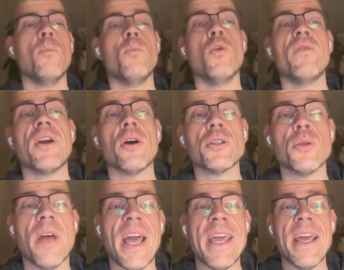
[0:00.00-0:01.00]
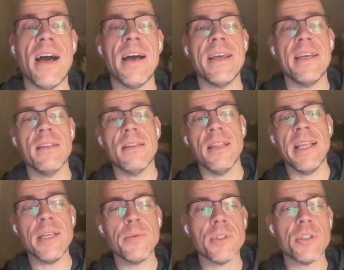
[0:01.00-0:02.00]
Moving on to AI and
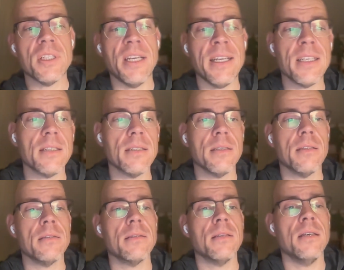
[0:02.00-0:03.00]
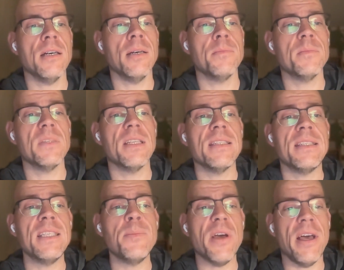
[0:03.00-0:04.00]
language tech.
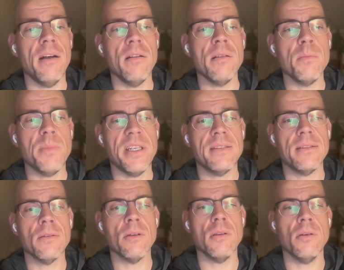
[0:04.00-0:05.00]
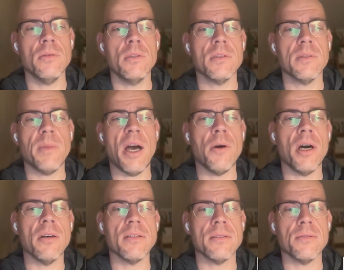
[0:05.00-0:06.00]
DeepL, based in Cologne, is a
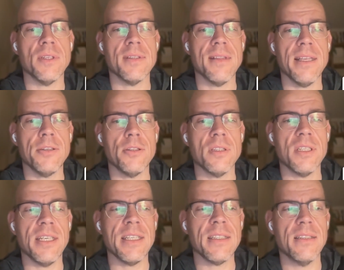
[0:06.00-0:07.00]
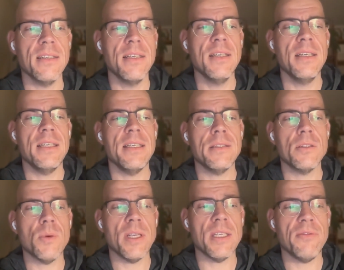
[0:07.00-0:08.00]
powerhouse in translation tech. In
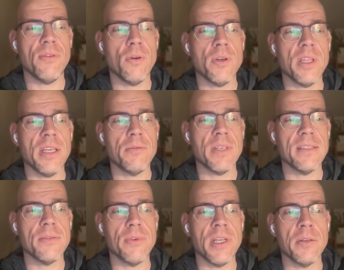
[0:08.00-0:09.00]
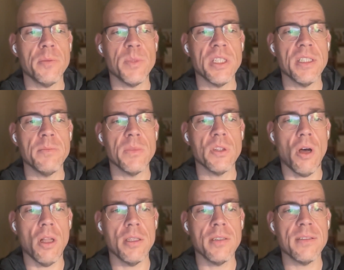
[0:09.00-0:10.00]
24, they raised $300 million
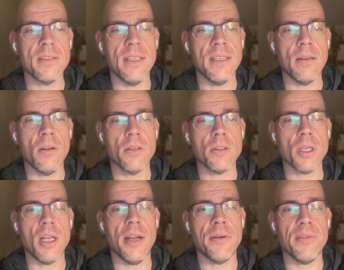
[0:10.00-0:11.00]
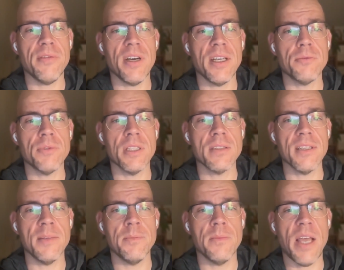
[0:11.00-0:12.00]
and launched Clarify, a
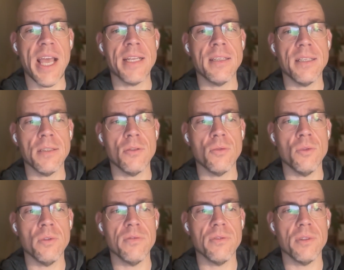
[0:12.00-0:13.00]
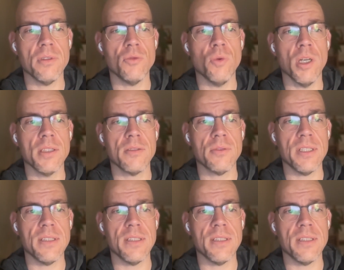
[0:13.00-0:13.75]
real-time editing tool for nuanced